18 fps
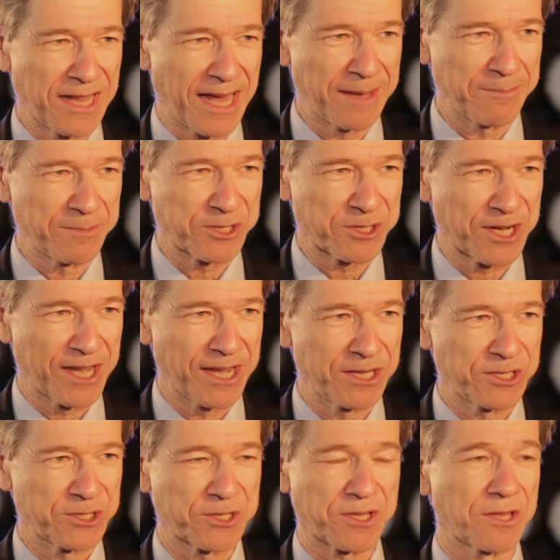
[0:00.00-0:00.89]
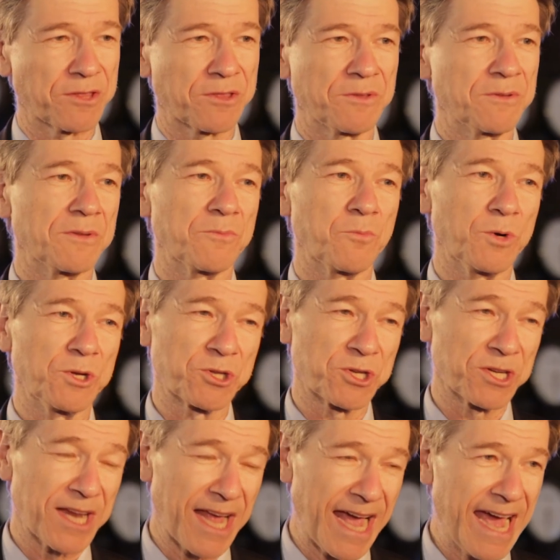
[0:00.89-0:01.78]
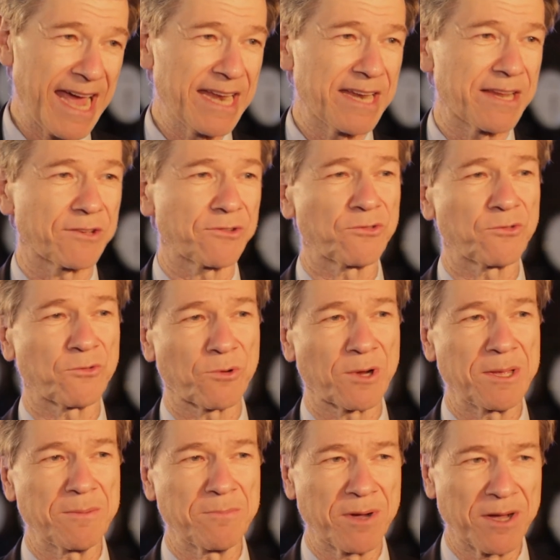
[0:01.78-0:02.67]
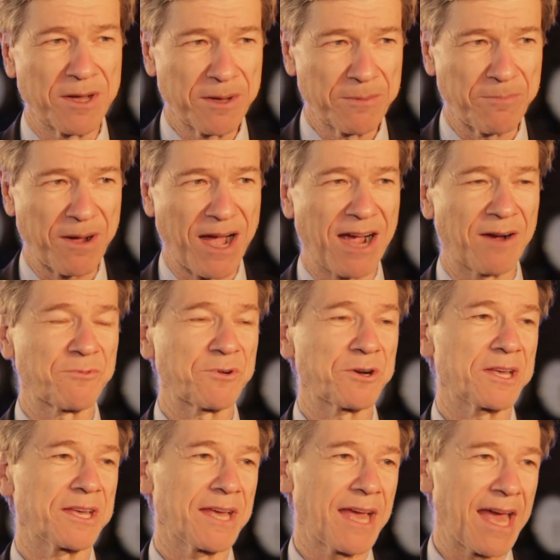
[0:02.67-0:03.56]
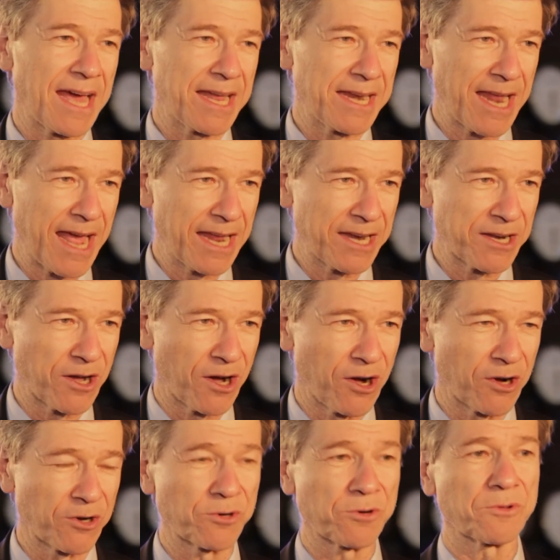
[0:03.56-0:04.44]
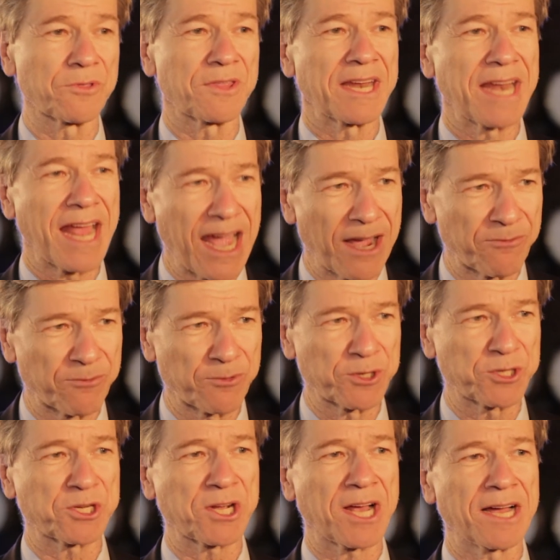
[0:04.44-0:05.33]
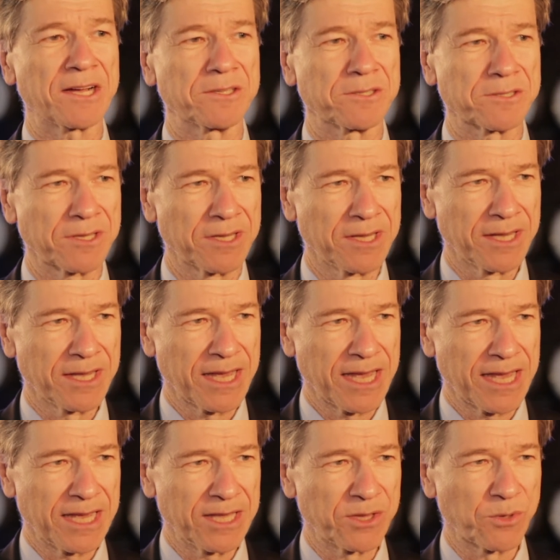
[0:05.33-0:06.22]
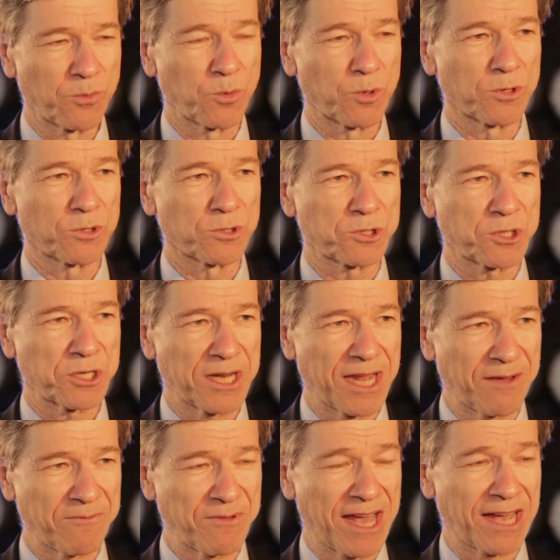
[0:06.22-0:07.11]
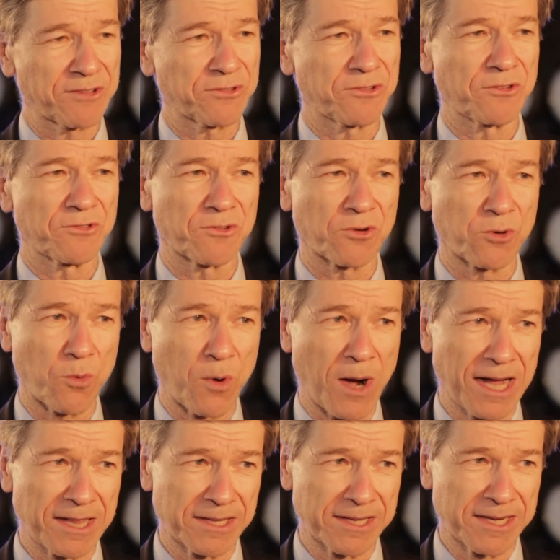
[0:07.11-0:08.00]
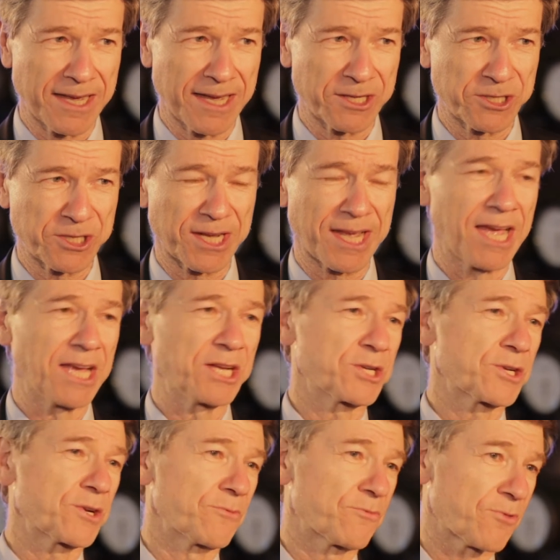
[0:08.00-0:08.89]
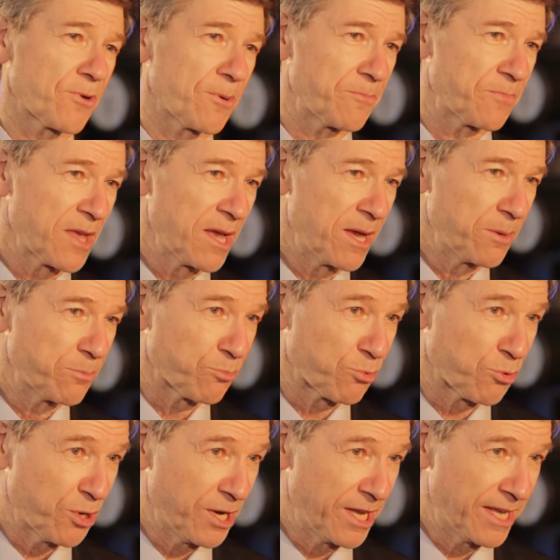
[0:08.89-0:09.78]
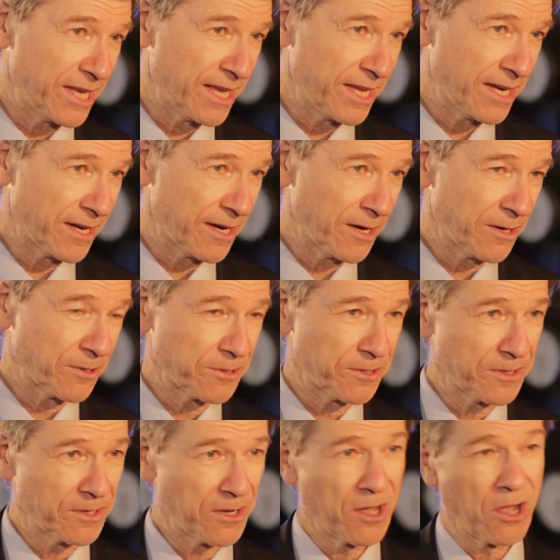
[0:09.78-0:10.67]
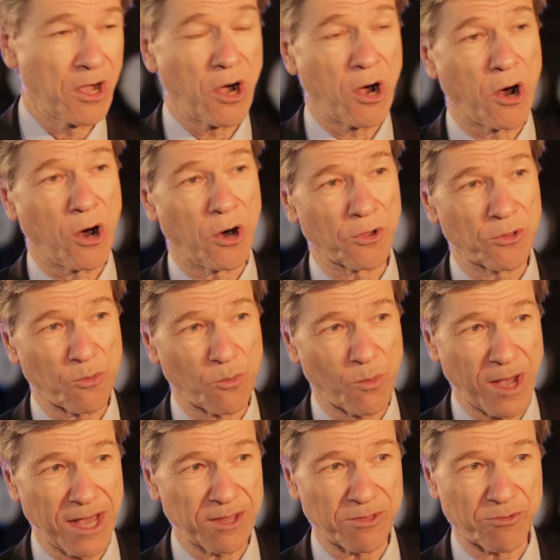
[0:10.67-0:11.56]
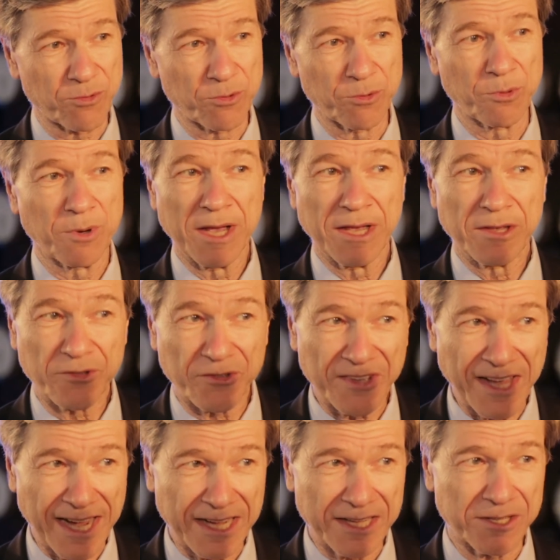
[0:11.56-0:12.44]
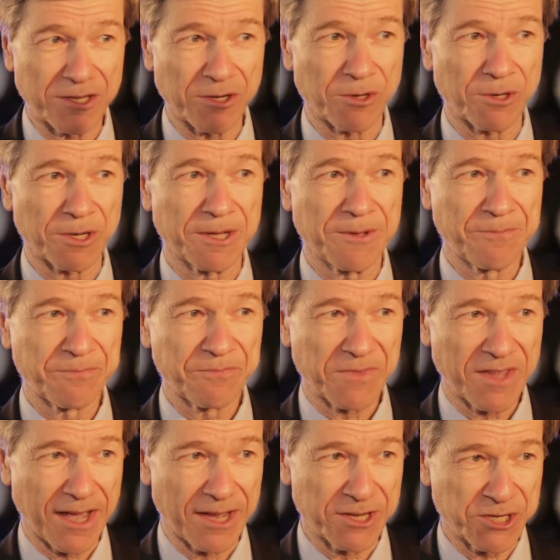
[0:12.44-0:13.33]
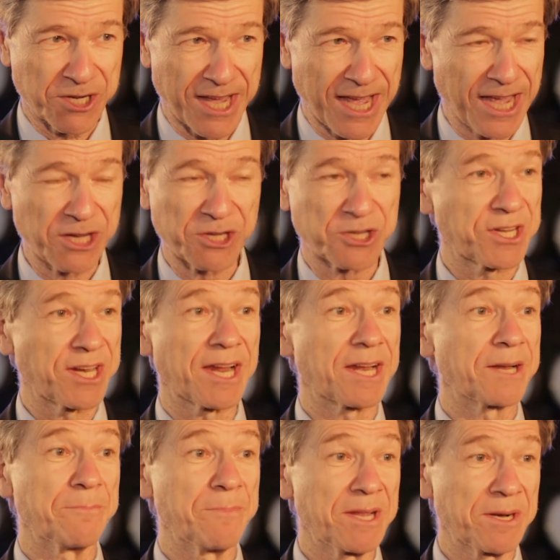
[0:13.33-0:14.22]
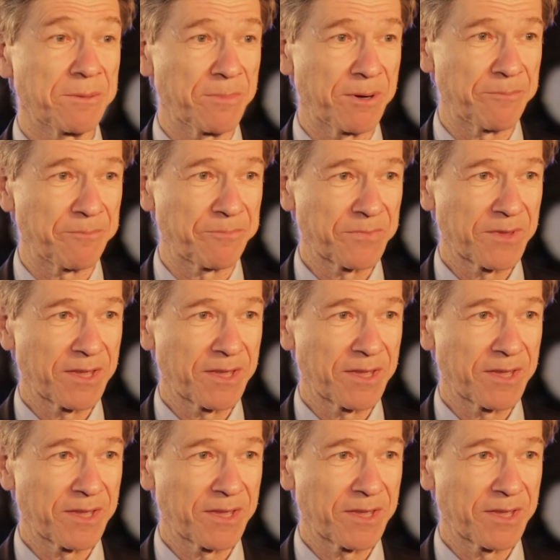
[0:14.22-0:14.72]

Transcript: climate change, that we should end extreme poverty and end hunger, that every child in the world should have access to quality education from pre-kindergarten all the way through secondary education at a minimum.